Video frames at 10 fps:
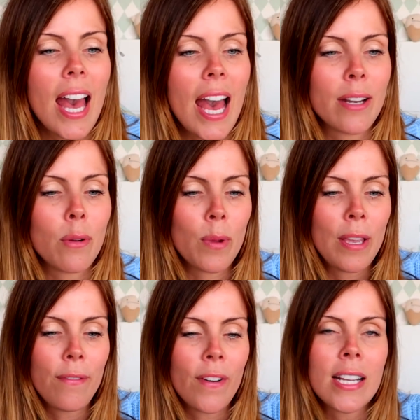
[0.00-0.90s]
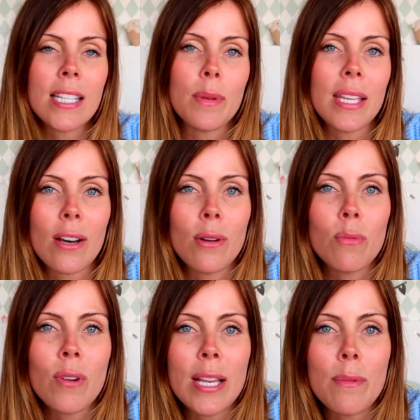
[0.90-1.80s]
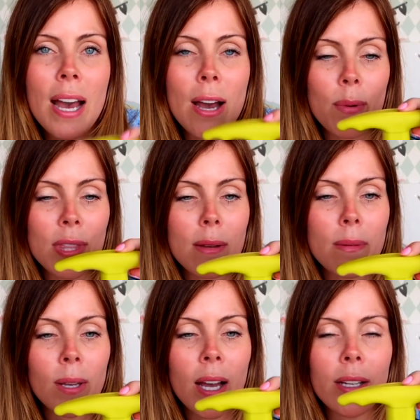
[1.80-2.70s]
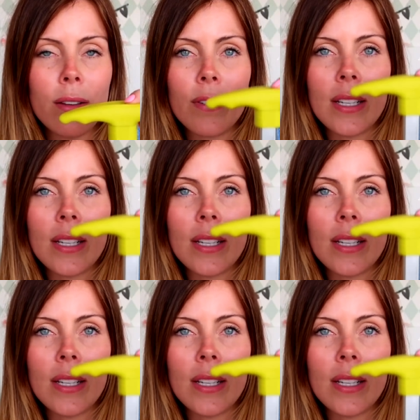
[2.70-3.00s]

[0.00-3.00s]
and we find that we get on really well with the kind of